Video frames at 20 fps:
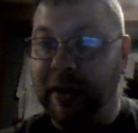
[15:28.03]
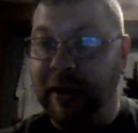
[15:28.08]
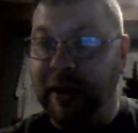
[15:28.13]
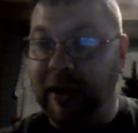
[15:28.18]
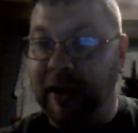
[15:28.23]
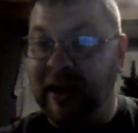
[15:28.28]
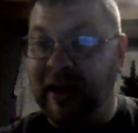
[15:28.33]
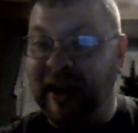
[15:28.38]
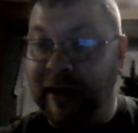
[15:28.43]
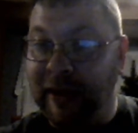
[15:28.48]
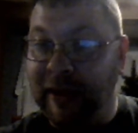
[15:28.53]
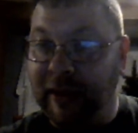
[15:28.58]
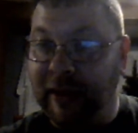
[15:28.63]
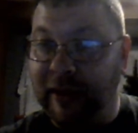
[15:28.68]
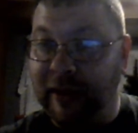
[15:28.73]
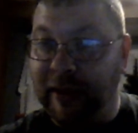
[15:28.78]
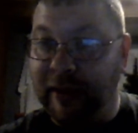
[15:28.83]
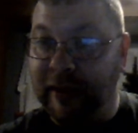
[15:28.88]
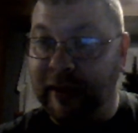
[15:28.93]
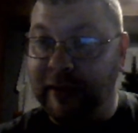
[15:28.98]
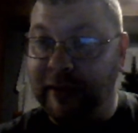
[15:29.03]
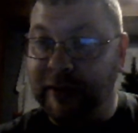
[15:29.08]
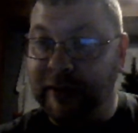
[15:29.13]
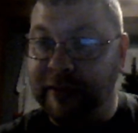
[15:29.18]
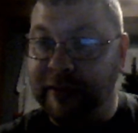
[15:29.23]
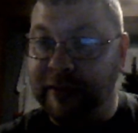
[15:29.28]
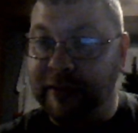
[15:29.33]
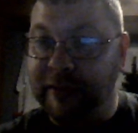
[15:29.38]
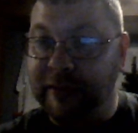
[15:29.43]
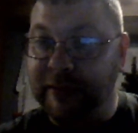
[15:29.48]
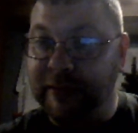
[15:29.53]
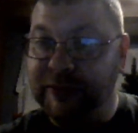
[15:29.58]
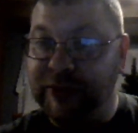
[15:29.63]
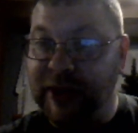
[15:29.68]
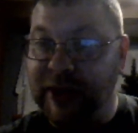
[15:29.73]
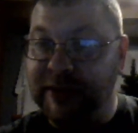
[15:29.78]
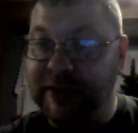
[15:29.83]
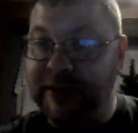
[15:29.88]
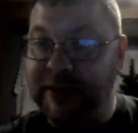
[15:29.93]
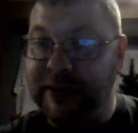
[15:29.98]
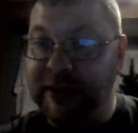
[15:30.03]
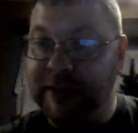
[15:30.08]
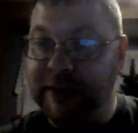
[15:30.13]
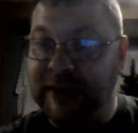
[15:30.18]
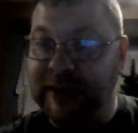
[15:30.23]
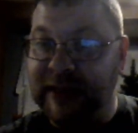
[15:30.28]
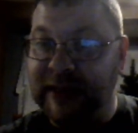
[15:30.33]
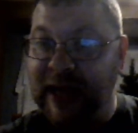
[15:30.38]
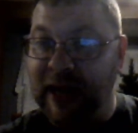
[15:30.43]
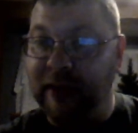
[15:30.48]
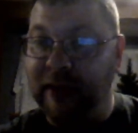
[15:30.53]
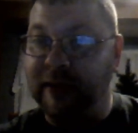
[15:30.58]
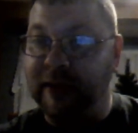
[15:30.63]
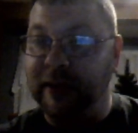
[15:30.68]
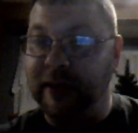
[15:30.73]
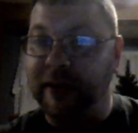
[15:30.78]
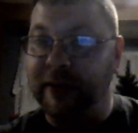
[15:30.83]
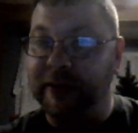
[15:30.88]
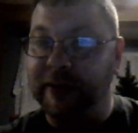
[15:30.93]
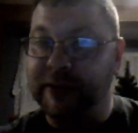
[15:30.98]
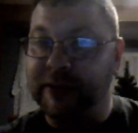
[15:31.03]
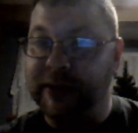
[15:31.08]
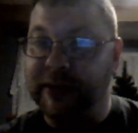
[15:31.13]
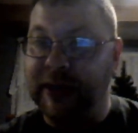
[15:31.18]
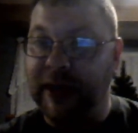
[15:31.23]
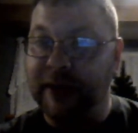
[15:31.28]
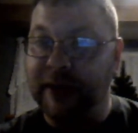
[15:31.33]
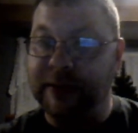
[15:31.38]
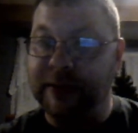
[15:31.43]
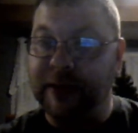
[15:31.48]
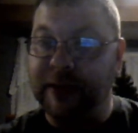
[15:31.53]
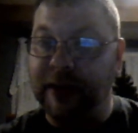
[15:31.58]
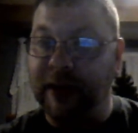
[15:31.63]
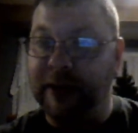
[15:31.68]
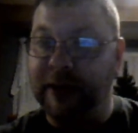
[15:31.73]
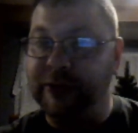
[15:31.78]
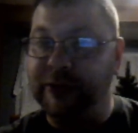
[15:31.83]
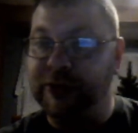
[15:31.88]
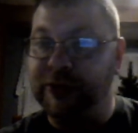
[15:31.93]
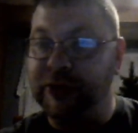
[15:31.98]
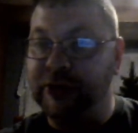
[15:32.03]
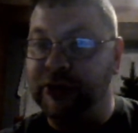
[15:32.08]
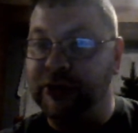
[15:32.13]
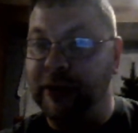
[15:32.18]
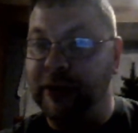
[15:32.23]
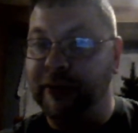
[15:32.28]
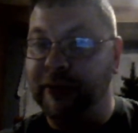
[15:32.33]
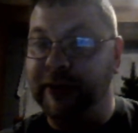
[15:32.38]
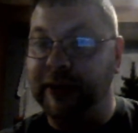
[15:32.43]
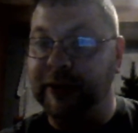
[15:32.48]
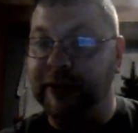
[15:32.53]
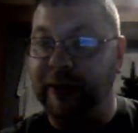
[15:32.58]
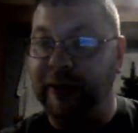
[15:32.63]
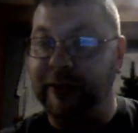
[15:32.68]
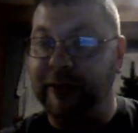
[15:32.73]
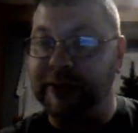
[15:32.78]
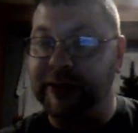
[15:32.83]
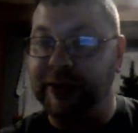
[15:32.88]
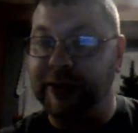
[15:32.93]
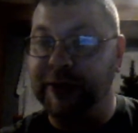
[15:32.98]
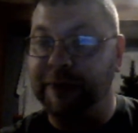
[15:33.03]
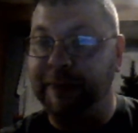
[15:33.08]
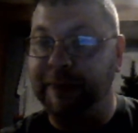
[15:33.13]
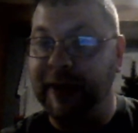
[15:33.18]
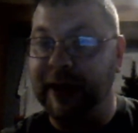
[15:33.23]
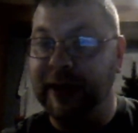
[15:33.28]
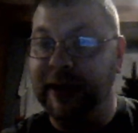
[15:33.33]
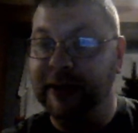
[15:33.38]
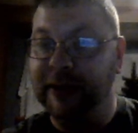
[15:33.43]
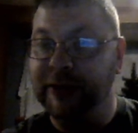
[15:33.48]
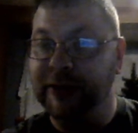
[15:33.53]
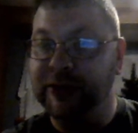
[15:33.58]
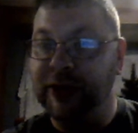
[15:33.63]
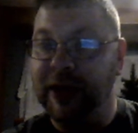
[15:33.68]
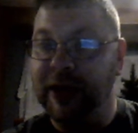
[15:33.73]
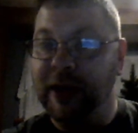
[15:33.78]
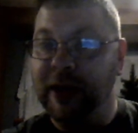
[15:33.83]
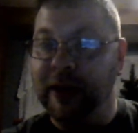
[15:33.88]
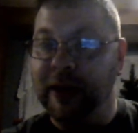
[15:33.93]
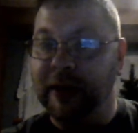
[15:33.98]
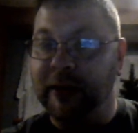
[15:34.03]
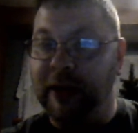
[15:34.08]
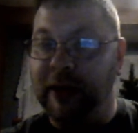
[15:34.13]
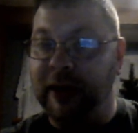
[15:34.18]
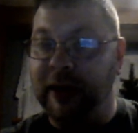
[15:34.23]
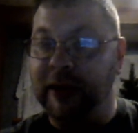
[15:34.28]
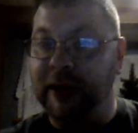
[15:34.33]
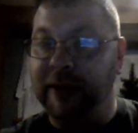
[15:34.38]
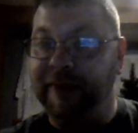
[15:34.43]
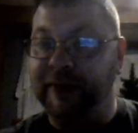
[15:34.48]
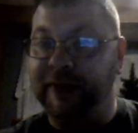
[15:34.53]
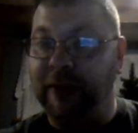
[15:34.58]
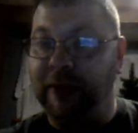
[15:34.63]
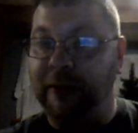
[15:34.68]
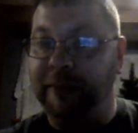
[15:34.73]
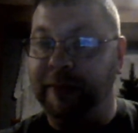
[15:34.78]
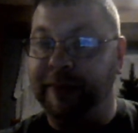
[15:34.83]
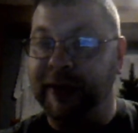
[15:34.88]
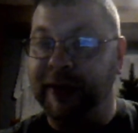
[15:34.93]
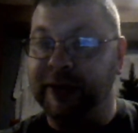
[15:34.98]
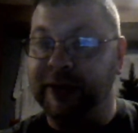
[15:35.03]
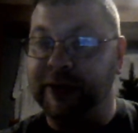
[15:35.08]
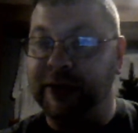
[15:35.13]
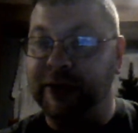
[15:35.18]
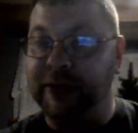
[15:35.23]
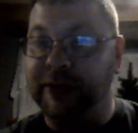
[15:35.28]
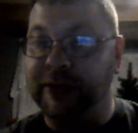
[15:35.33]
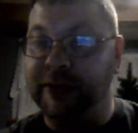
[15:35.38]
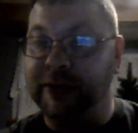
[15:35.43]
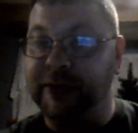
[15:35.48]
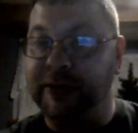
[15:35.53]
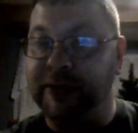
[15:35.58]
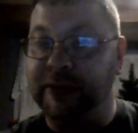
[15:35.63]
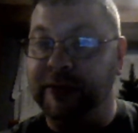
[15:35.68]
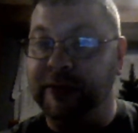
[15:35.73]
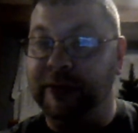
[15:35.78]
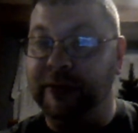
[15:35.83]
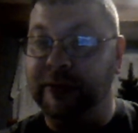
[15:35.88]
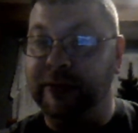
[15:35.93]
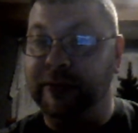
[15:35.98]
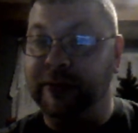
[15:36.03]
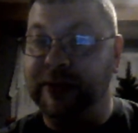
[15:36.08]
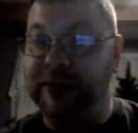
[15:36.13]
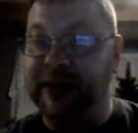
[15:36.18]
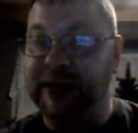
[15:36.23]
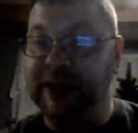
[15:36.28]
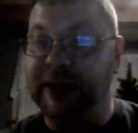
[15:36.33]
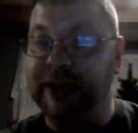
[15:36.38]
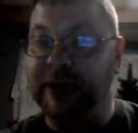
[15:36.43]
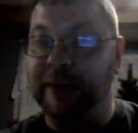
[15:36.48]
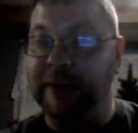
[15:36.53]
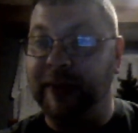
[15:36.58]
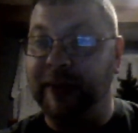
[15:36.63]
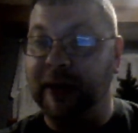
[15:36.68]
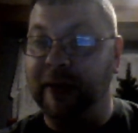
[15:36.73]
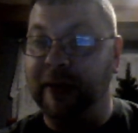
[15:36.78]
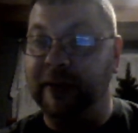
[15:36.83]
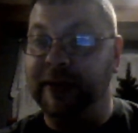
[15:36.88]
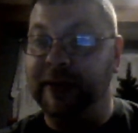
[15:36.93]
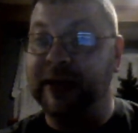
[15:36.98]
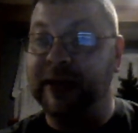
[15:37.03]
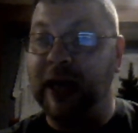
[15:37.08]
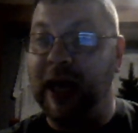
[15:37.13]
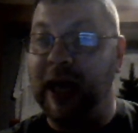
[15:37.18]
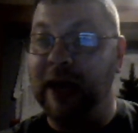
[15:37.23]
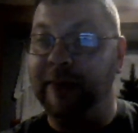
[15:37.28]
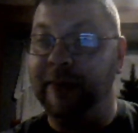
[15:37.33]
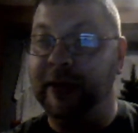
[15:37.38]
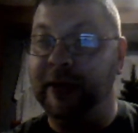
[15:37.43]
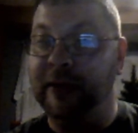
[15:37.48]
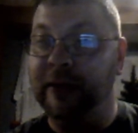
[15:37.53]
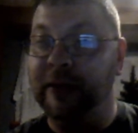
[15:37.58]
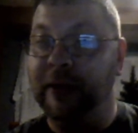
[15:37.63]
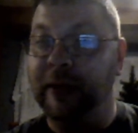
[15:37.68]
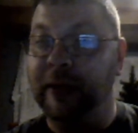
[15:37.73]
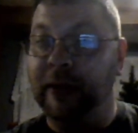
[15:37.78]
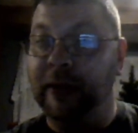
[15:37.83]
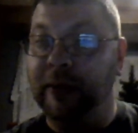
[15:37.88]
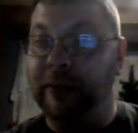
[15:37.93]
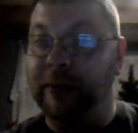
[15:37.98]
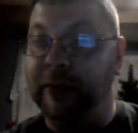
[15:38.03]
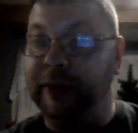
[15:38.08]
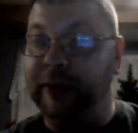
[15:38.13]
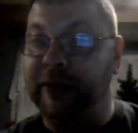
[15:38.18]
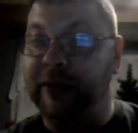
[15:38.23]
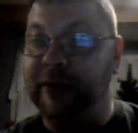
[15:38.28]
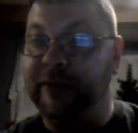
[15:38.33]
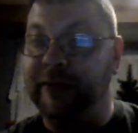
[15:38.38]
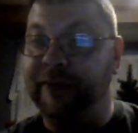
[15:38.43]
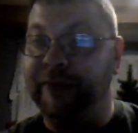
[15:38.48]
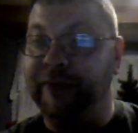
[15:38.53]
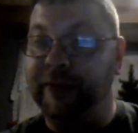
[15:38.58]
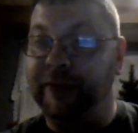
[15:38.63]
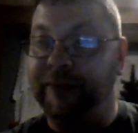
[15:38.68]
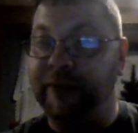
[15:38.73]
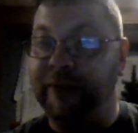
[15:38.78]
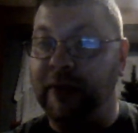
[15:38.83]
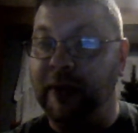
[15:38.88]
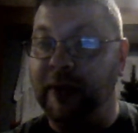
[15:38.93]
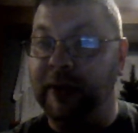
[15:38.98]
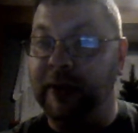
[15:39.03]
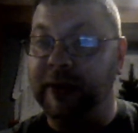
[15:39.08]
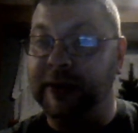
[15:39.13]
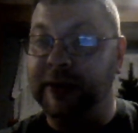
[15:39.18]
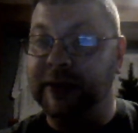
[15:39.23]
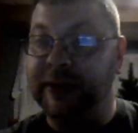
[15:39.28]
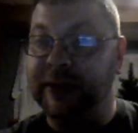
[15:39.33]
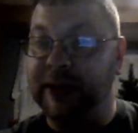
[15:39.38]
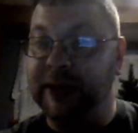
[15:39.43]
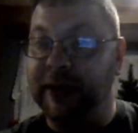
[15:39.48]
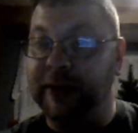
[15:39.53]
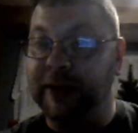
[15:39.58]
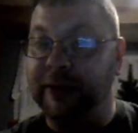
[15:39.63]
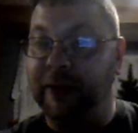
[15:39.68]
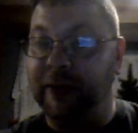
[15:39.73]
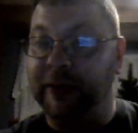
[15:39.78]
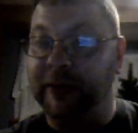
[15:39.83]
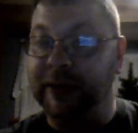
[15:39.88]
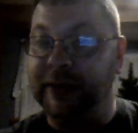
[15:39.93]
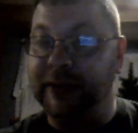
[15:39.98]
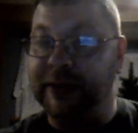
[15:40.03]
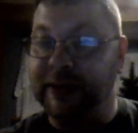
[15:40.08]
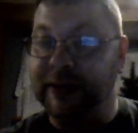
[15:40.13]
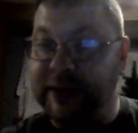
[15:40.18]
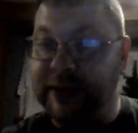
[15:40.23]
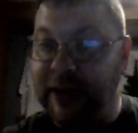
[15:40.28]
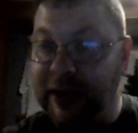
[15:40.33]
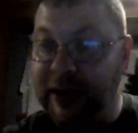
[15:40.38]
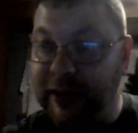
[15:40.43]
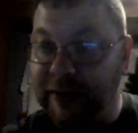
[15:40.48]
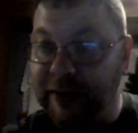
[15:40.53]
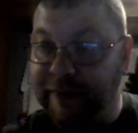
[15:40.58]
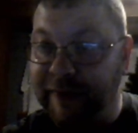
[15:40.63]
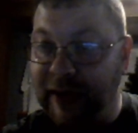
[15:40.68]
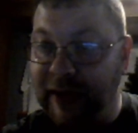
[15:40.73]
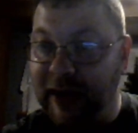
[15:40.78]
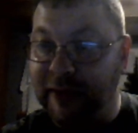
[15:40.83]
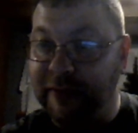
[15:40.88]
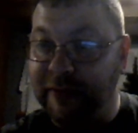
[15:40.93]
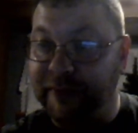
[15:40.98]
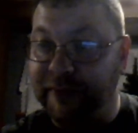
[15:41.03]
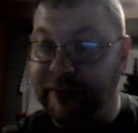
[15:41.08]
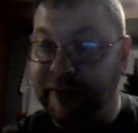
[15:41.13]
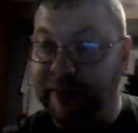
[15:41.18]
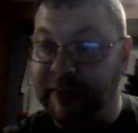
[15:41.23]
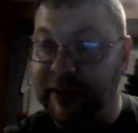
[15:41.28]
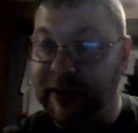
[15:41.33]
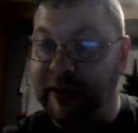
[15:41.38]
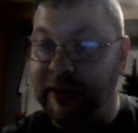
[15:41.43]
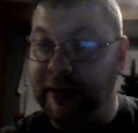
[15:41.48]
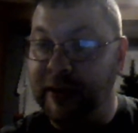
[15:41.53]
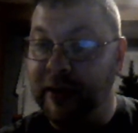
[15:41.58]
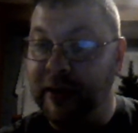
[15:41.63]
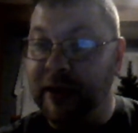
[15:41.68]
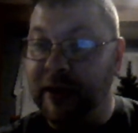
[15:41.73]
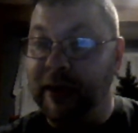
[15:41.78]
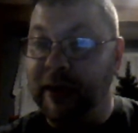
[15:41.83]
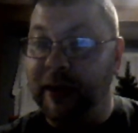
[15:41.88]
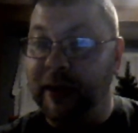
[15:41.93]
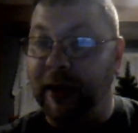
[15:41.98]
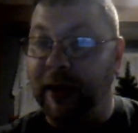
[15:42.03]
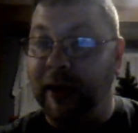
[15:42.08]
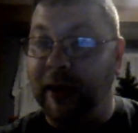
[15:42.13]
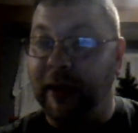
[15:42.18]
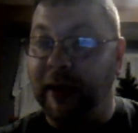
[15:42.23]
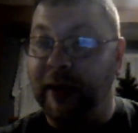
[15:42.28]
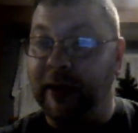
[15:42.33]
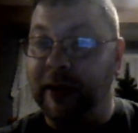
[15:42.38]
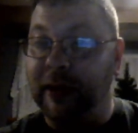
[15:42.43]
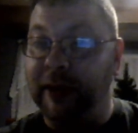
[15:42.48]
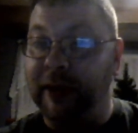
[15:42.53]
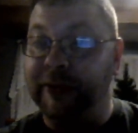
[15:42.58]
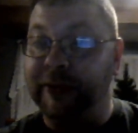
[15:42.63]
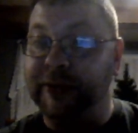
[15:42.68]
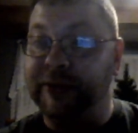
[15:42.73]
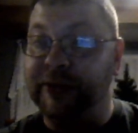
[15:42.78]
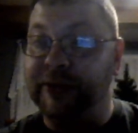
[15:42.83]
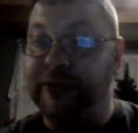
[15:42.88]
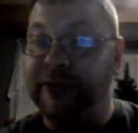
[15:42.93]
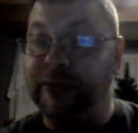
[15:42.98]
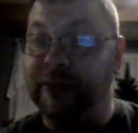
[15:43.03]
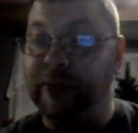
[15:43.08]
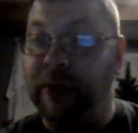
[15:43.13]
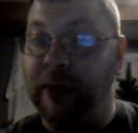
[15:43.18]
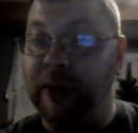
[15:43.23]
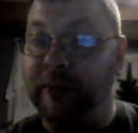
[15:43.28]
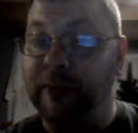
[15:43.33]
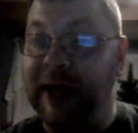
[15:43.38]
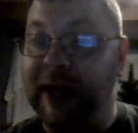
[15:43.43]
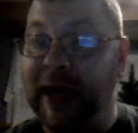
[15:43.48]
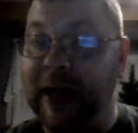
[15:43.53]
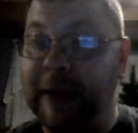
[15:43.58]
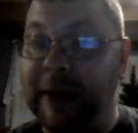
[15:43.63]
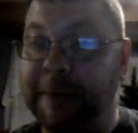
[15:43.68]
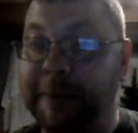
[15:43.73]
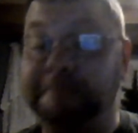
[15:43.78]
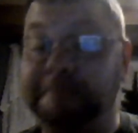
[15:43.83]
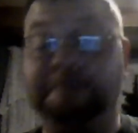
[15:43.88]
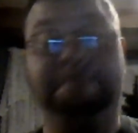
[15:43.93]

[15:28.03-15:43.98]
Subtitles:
JC Metallica says you should show the adults on your page. Not enough adult pictures to see comparing this hobby. When looking for your frogs, adult is deciding a factor for me and others to what we add.